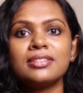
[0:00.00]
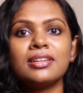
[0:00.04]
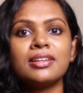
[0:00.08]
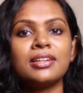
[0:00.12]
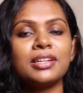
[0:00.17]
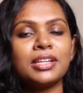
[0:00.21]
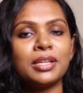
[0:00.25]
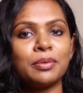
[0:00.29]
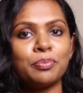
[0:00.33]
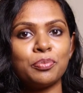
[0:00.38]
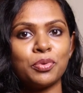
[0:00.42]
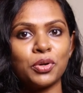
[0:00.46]
the
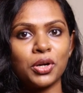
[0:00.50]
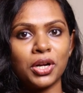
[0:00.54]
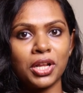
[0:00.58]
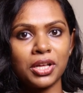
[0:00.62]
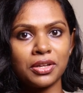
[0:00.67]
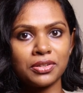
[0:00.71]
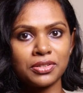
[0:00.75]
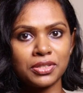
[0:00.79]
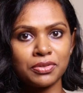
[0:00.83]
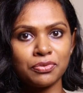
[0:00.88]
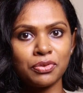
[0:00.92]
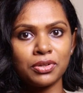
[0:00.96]

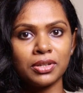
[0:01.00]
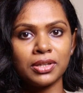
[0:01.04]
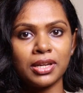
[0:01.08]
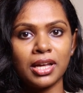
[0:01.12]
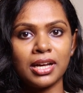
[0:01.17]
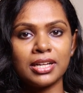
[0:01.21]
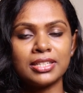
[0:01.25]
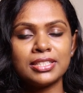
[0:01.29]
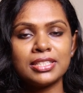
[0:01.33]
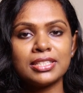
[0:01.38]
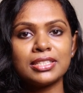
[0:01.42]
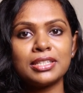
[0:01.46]
reproductive
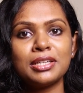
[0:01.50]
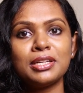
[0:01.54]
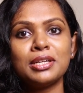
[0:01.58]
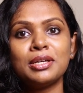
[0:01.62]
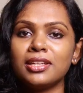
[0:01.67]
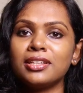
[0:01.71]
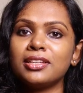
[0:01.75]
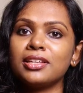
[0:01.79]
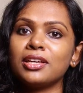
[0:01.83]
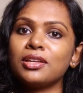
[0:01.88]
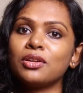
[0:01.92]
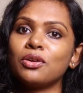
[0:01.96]
glands,
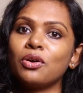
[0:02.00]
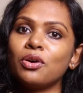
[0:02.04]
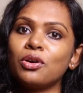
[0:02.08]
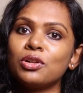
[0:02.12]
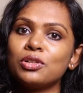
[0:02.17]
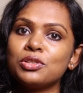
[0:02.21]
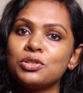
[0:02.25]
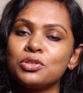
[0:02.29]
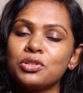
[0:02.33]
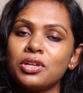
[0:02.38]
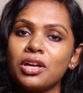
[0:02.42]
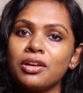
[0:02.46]
it can
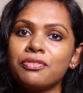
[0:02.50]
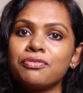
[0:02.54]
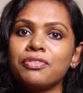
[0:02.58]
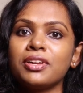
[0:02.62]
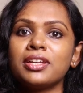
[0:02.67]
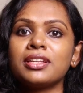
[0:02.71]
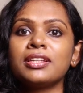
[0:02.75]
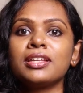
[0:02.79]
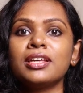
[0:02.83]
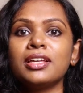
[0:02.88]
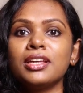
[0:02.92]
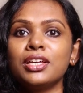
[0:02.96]
also
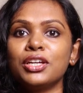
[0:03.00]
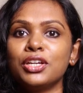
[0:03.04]
affect